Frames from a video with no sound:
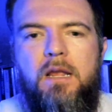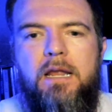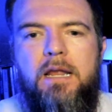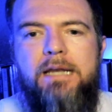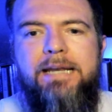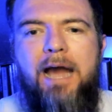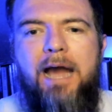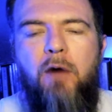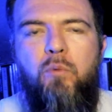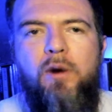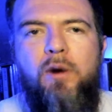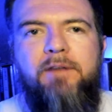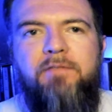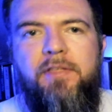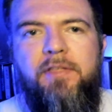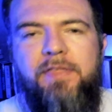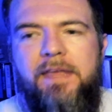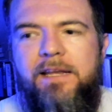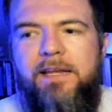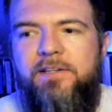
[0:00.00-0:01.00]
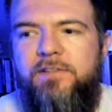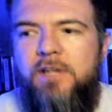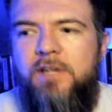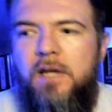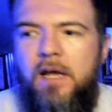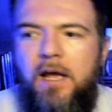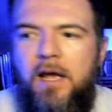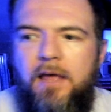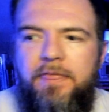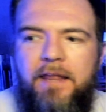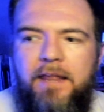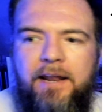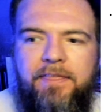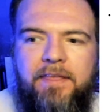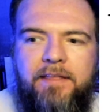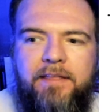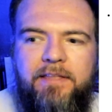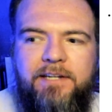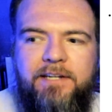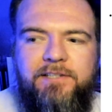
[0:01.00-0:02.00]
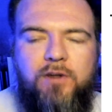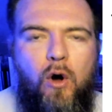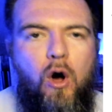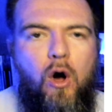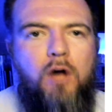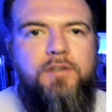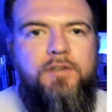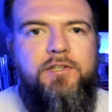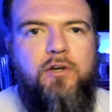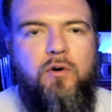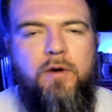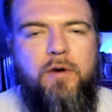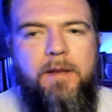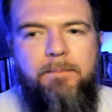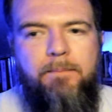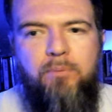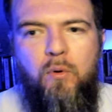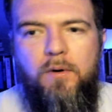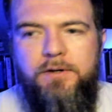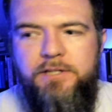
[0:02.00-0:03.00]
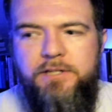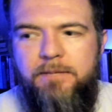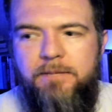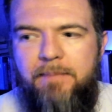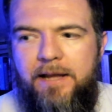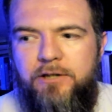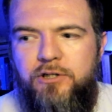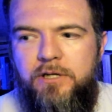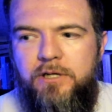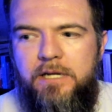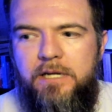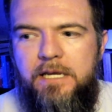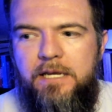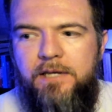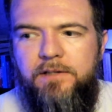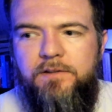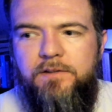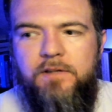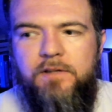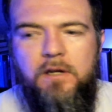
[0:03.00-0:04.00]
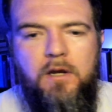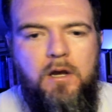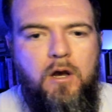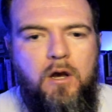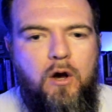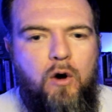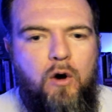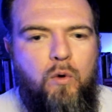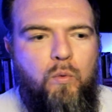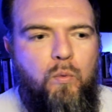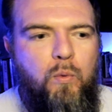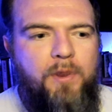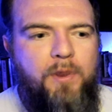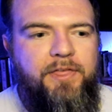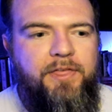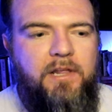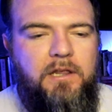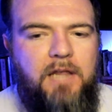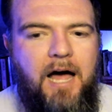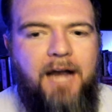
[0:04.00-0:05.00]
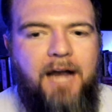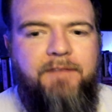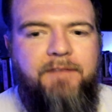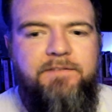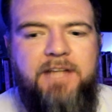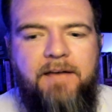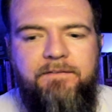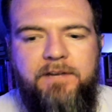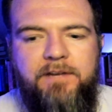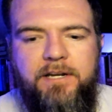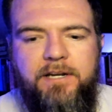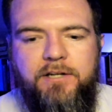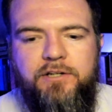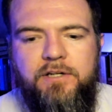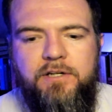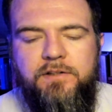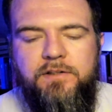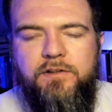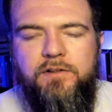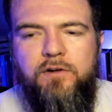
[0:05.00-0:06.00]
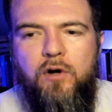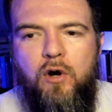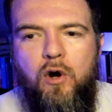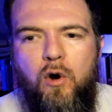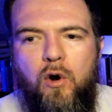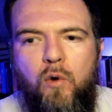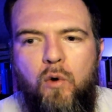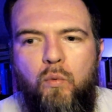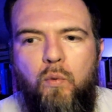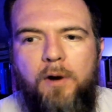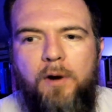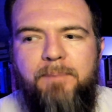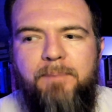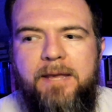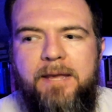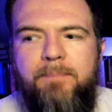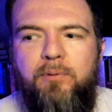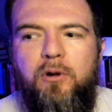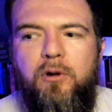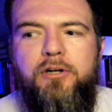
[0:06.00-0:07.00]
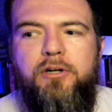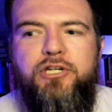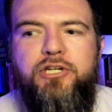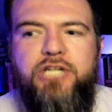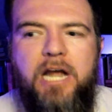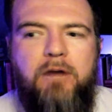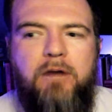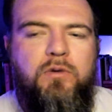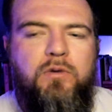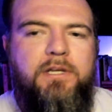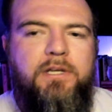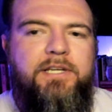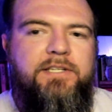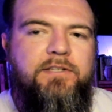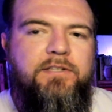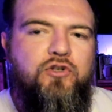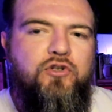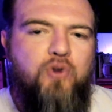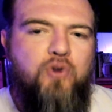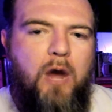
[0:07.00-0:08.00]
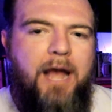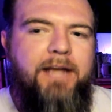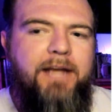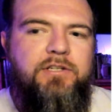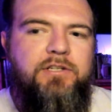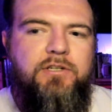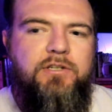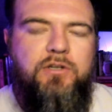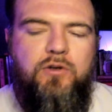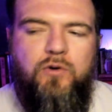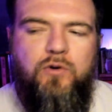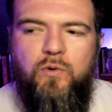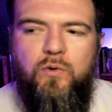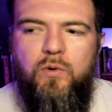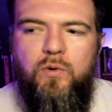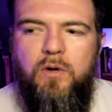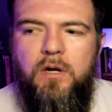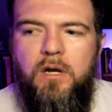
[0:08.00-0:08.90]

Now, one of the things that I think that is also important to mention is, with a lot of definitions, what people are generally trying to do